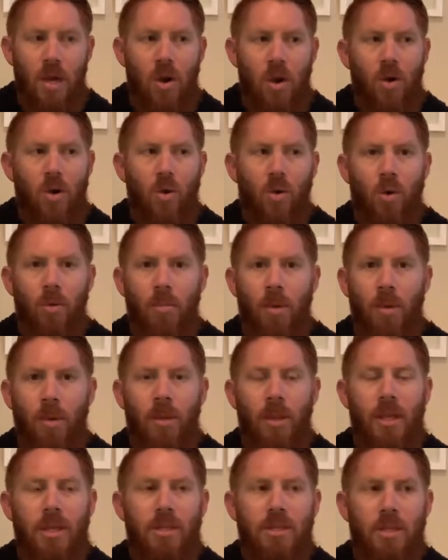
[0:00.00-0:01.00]
or maybe
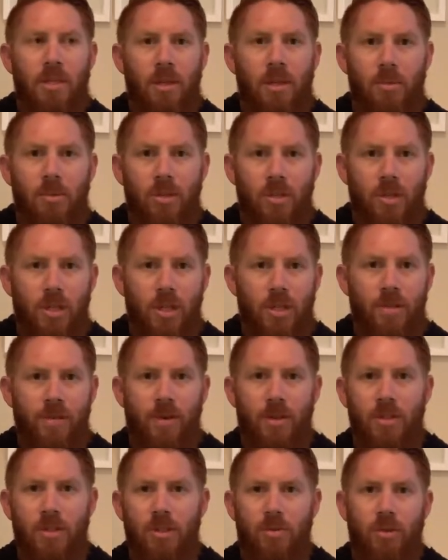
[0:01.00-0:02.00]
they set up a trust
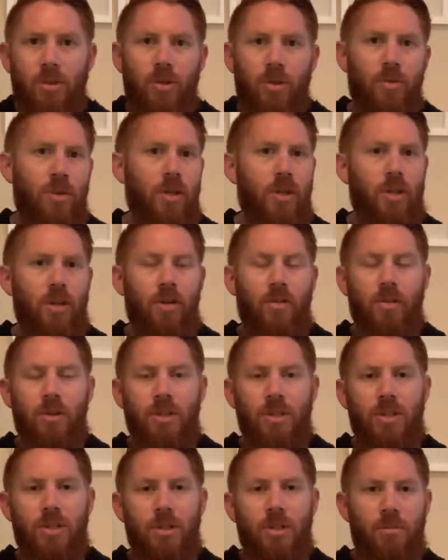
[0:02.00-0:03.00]
fund to where you get it over a
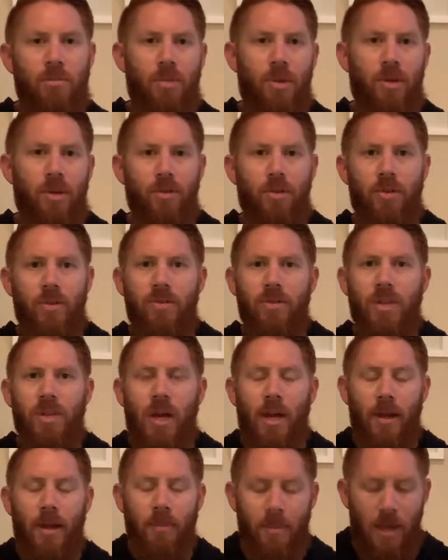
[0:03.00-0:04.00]
certain period of
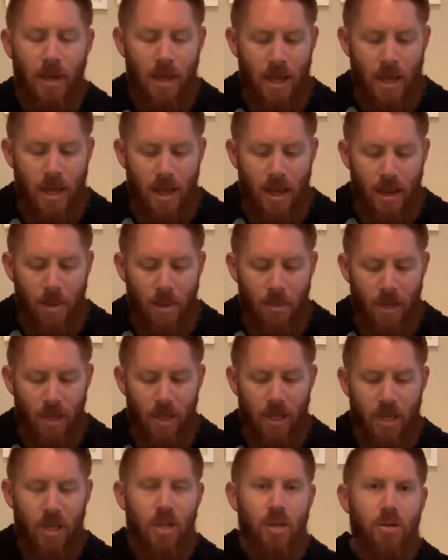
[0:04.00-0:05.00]
time. But
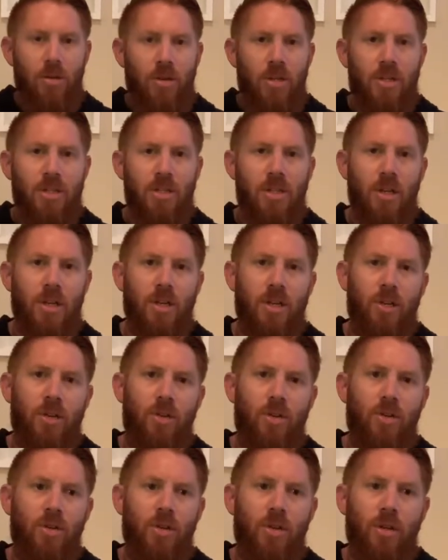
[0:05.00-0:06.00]
here, a son
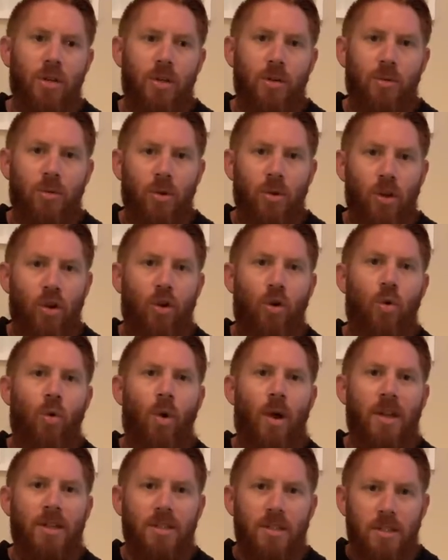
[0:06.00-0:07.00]
could
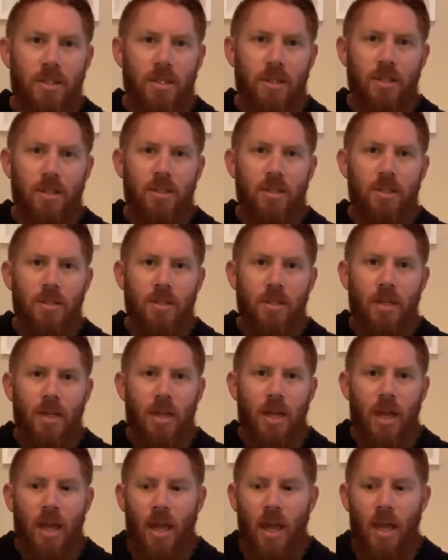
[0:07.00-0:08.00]
request it
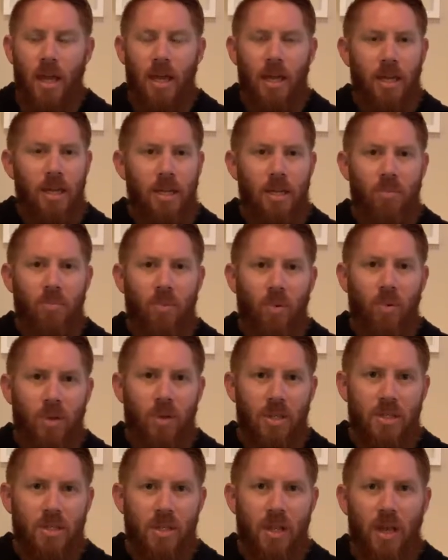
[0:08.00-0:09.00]
at any point in
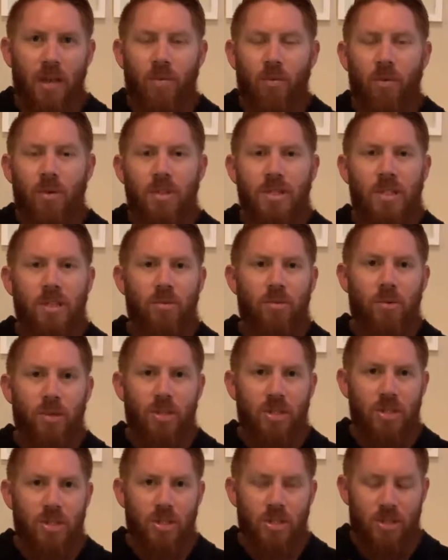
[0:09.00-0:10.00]
his life once he
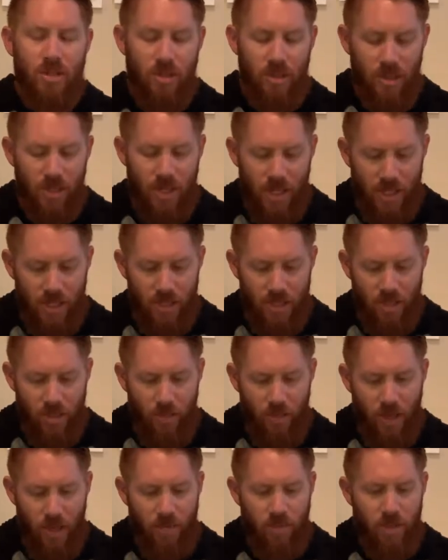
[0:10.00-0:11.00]
reached a certain age. So
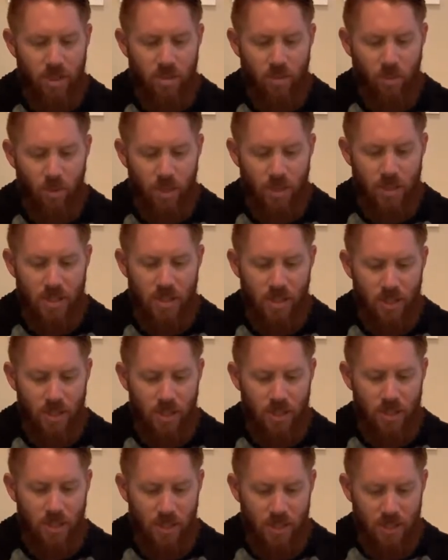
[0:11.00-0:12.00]
we have this one son
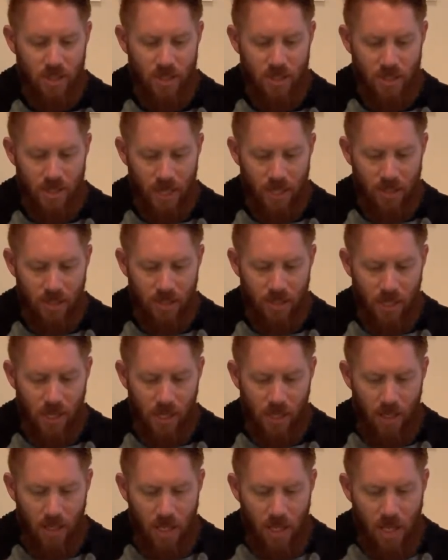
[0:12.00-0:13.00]
that does exactly
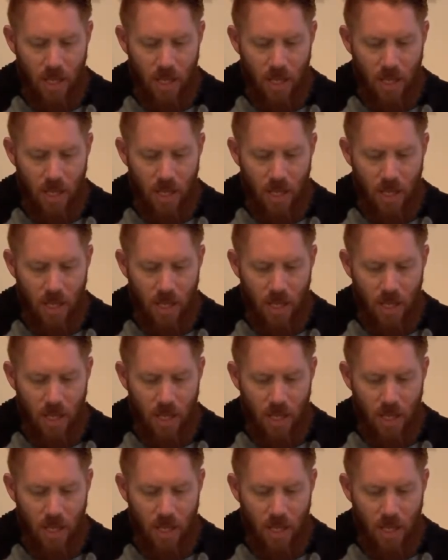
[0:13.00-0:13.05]
that.